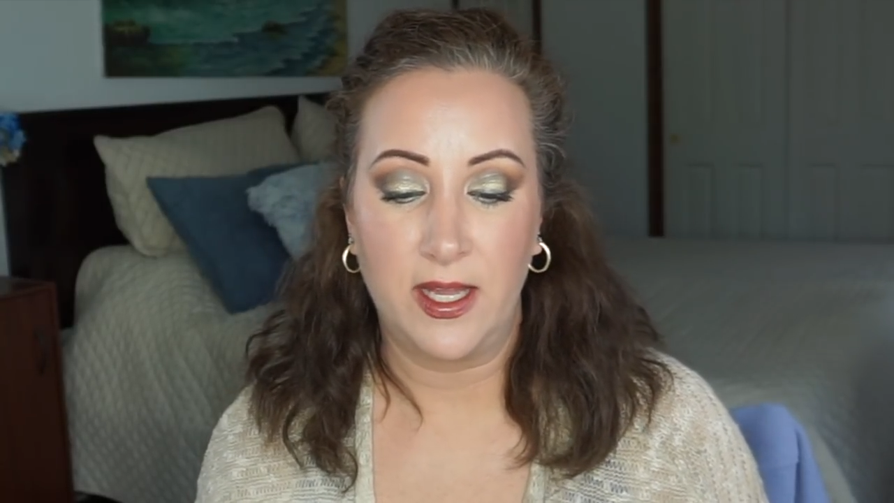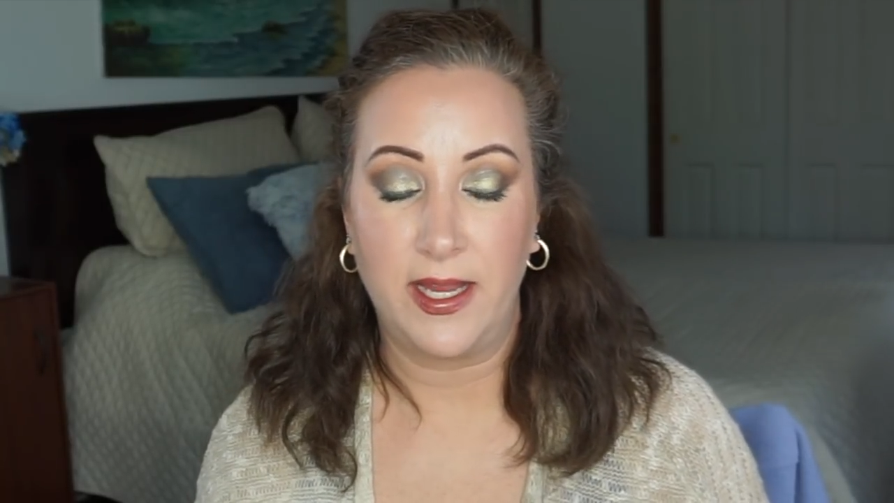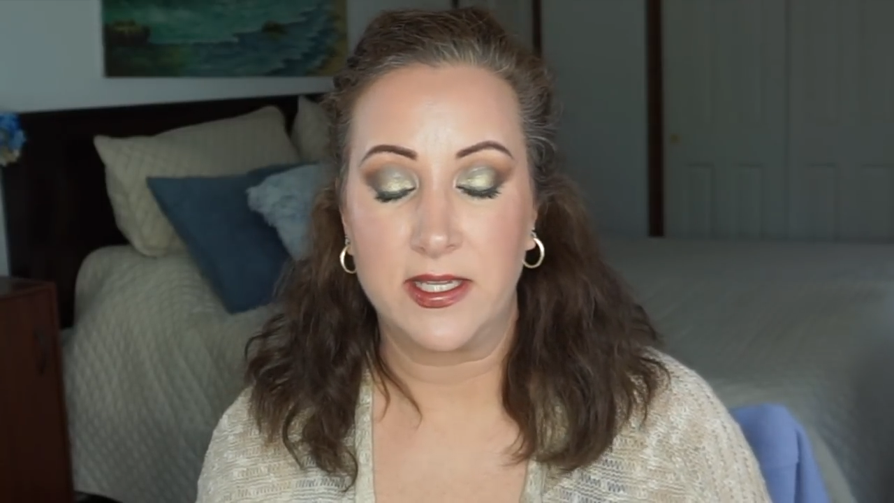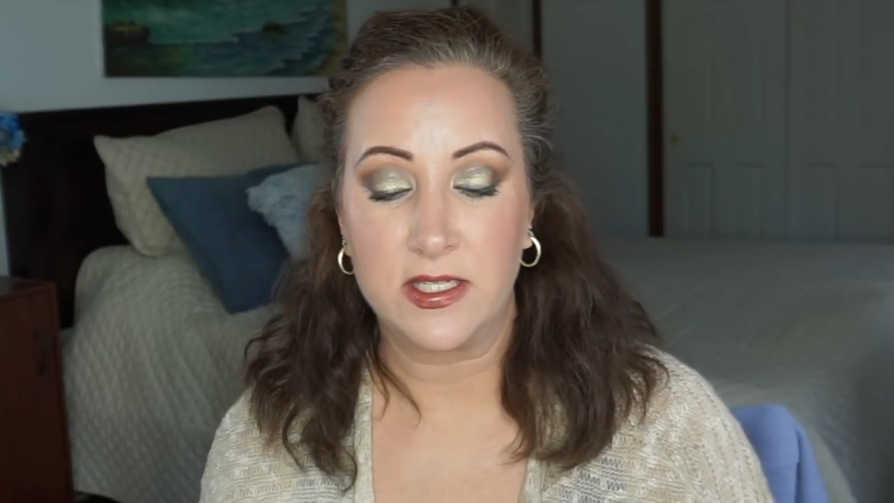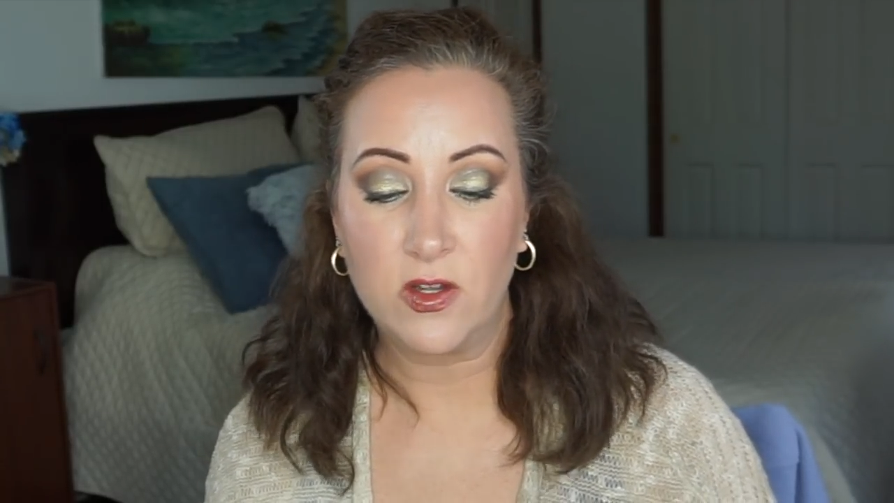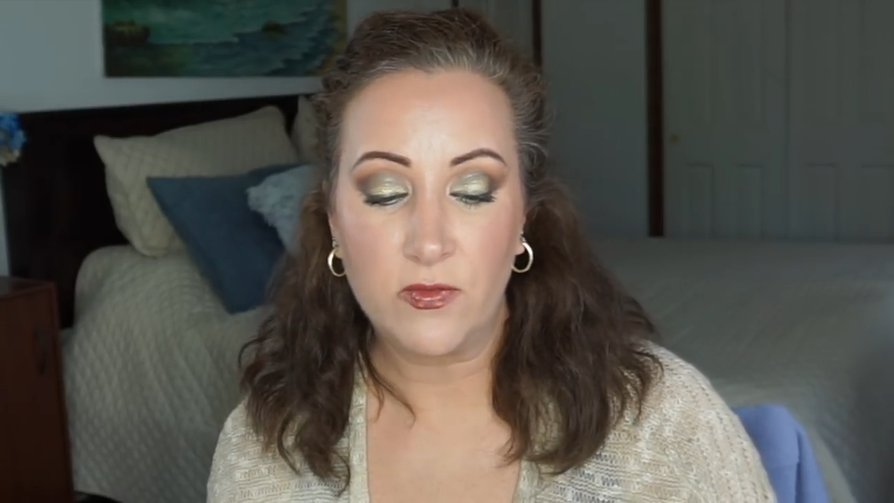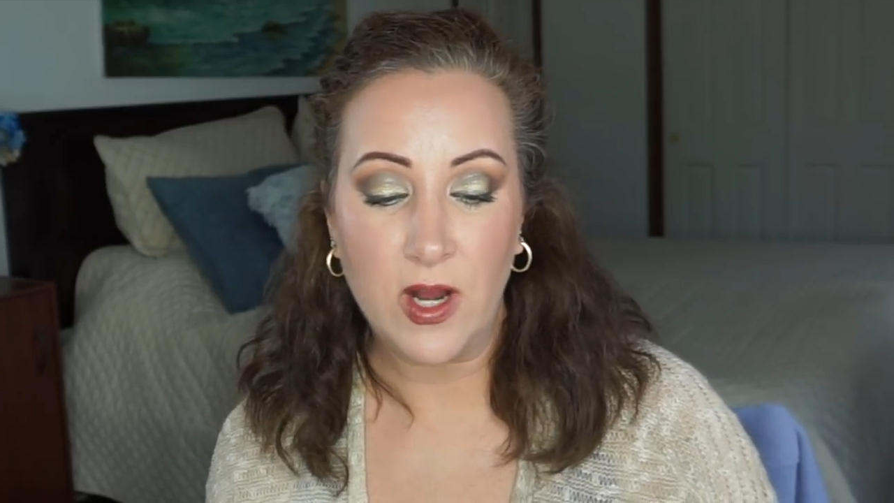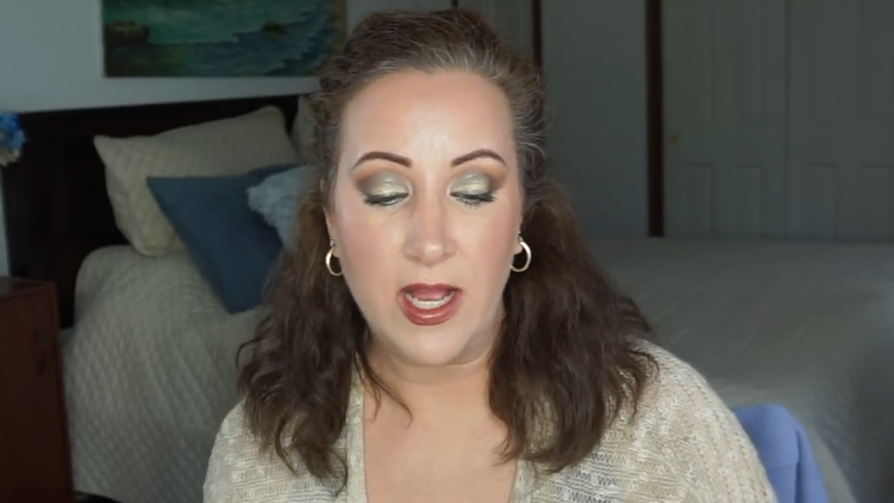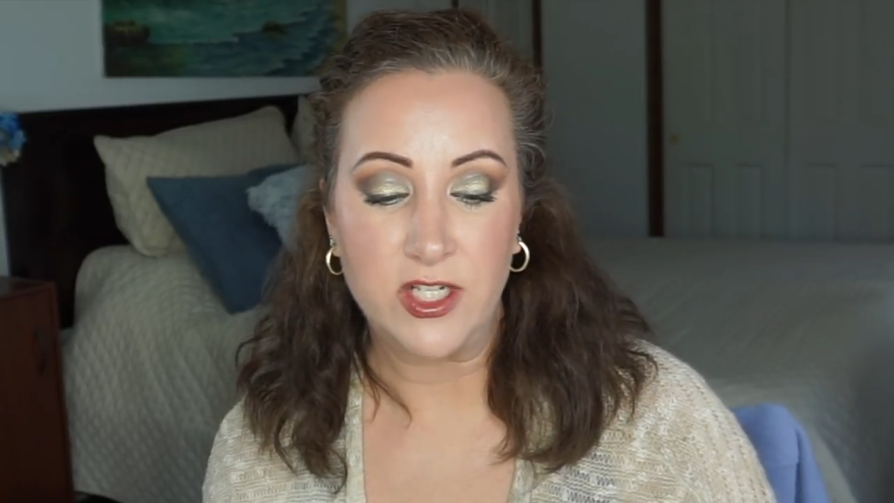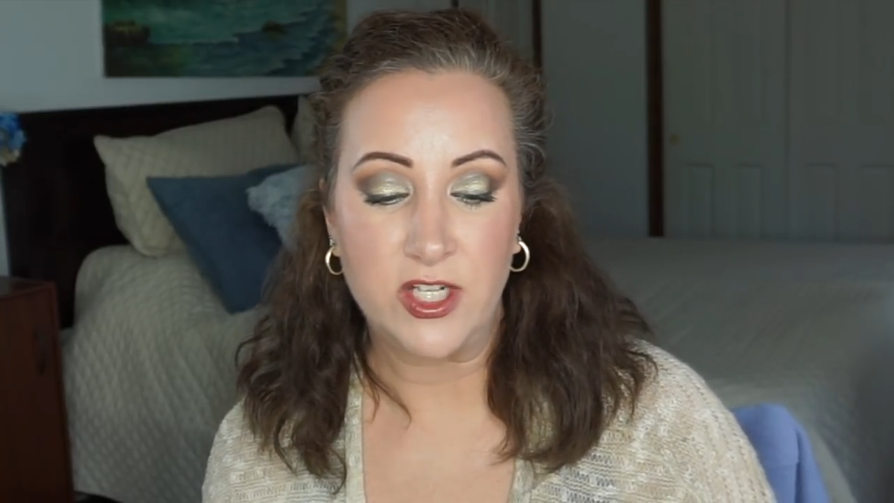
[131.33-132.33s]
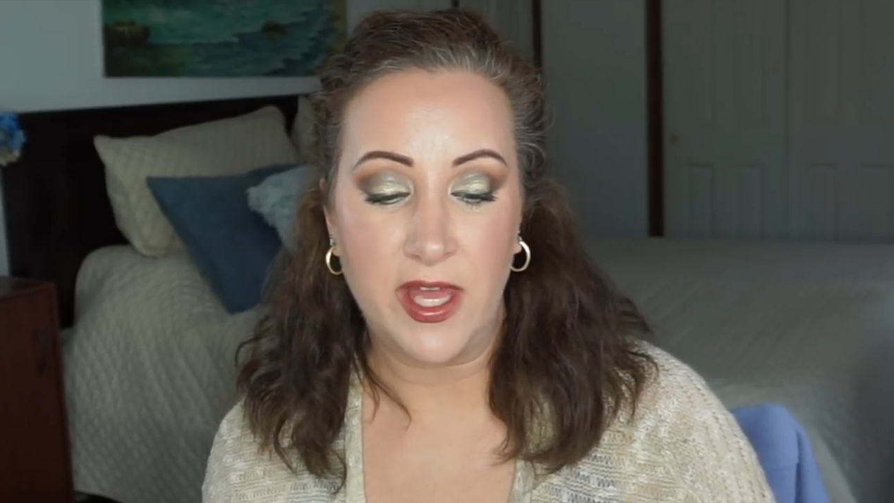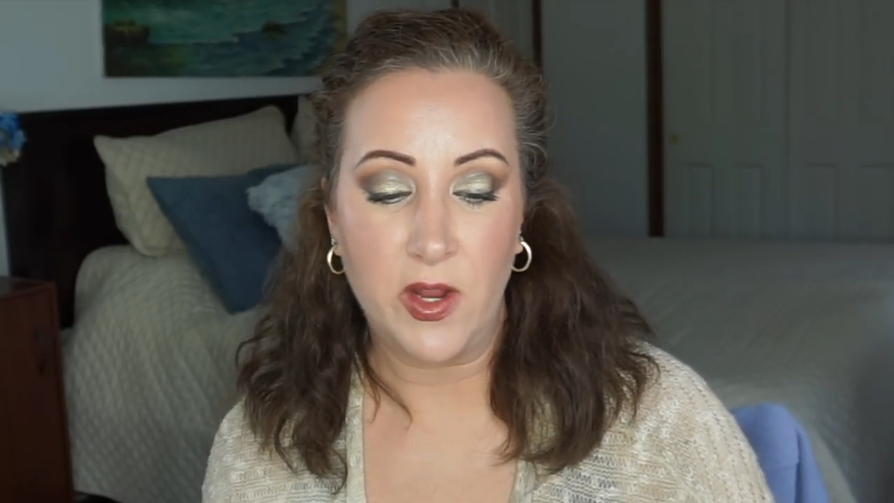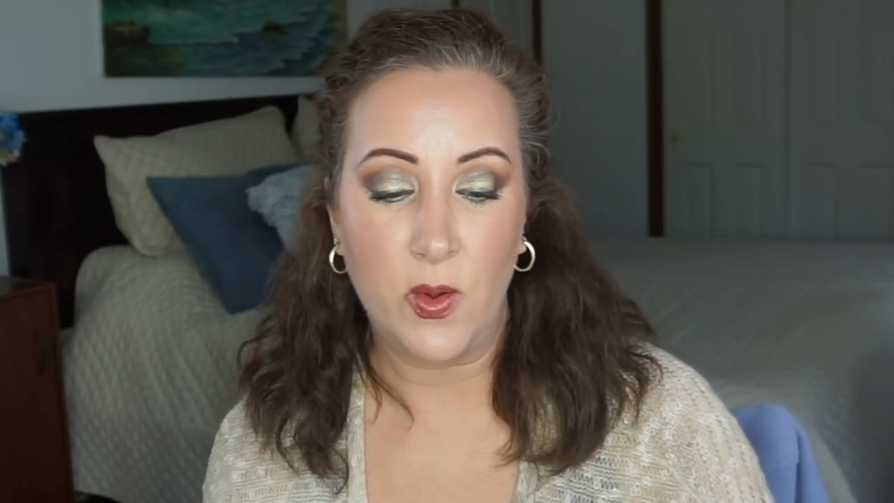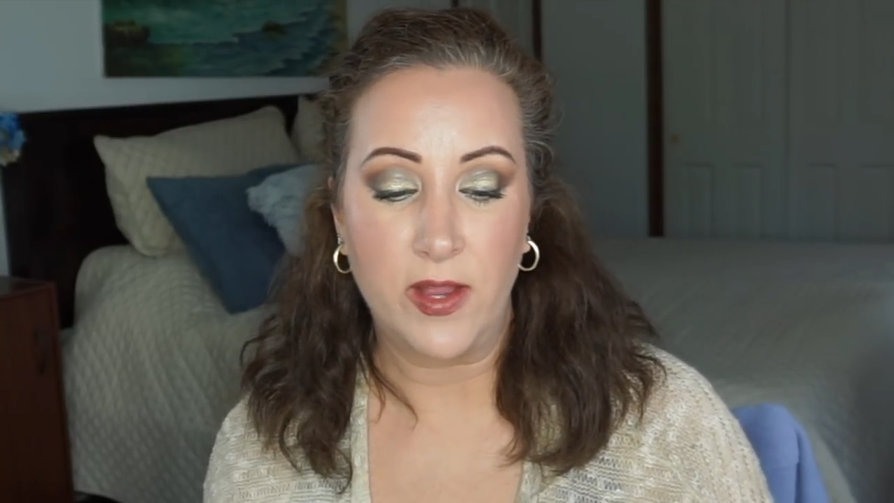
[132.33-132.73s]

a silver eyeshadow,